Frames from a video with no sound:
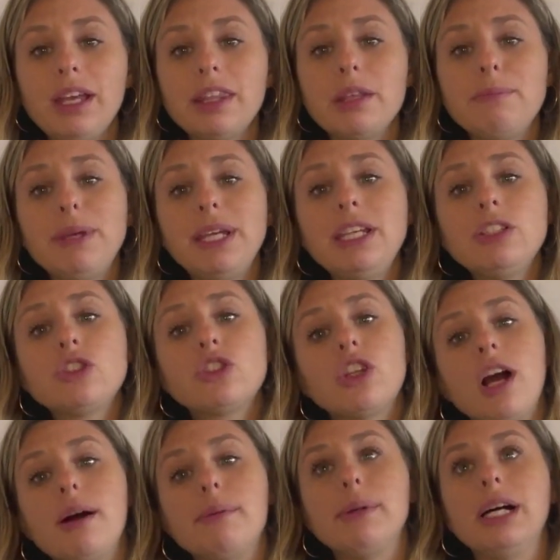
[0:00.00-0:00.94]
The biggest
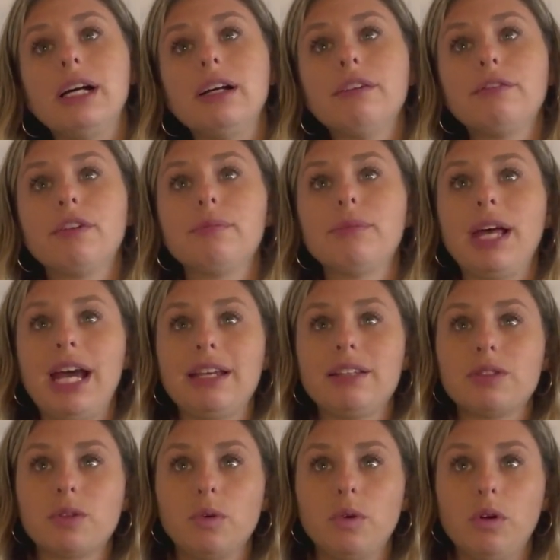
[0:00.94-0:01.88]
trauma from the high
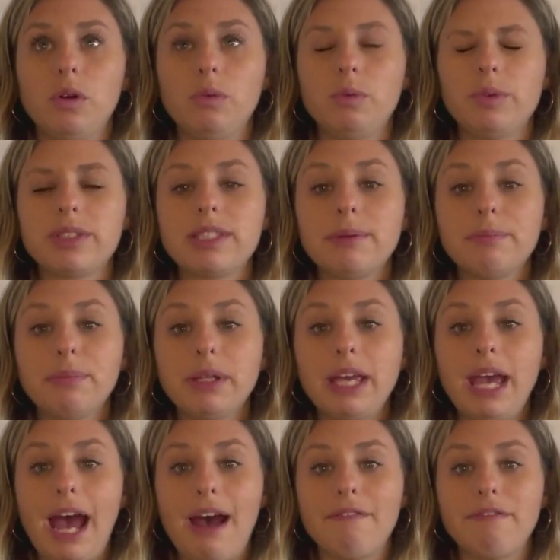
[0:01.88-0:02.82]
school was
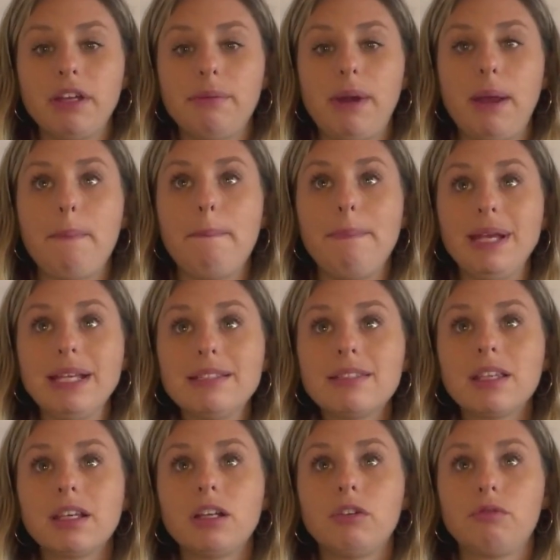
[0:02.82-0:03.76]
simply having my
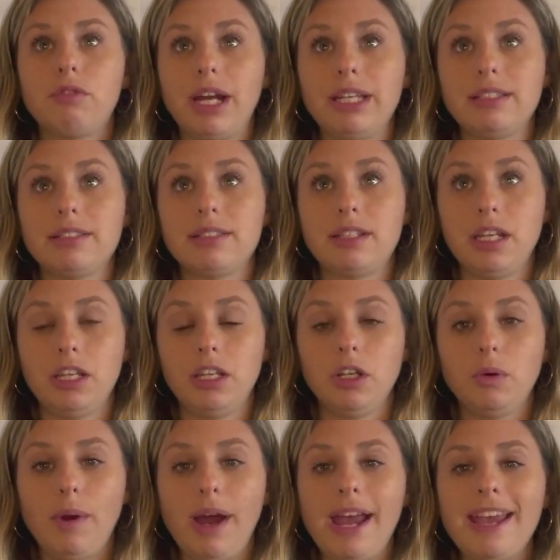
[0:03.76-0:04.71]
basic rights
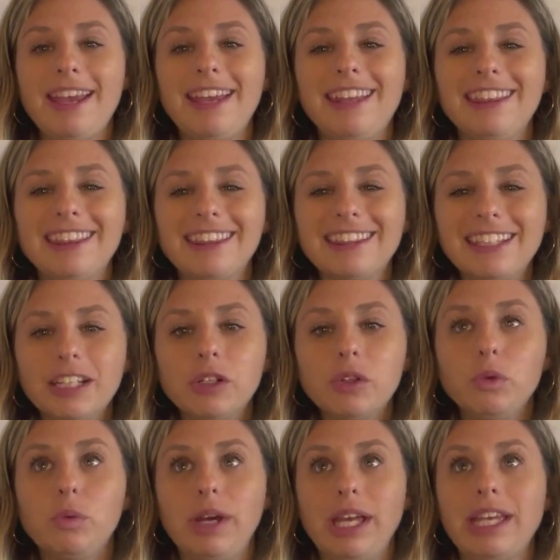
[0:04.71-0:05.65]
taken away in
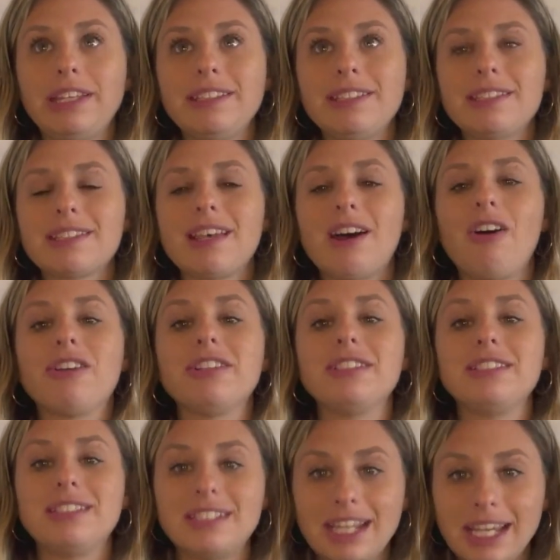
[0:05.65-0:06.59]
little ways on a
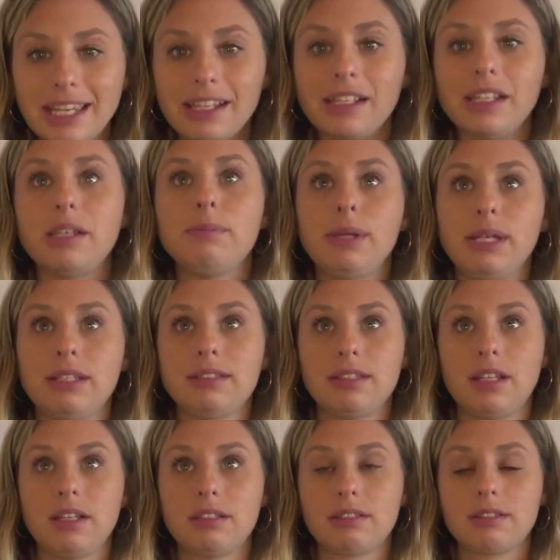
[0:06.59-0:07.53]
daily
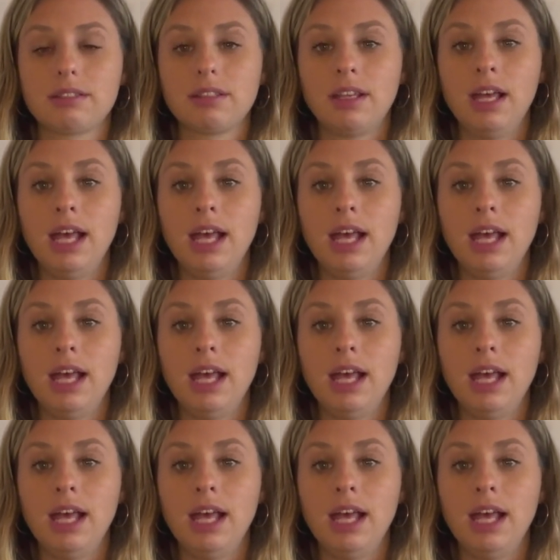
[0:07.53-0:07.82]
basis